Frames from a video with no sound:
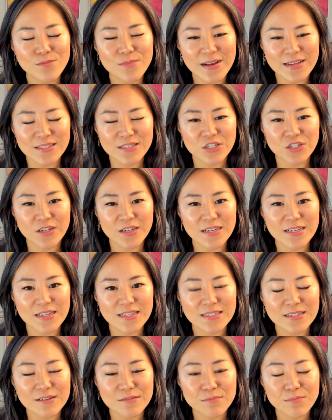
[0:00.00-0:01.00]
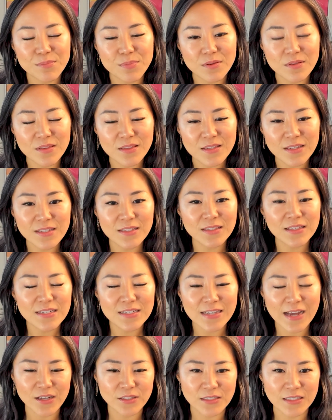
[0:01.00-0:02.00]
messaging is
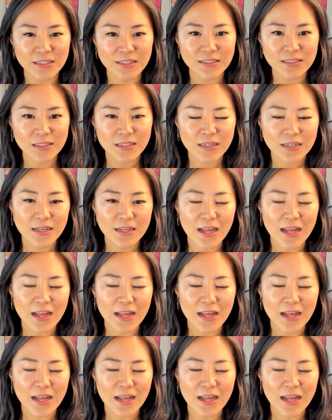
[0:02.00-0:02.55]
completely dialed in.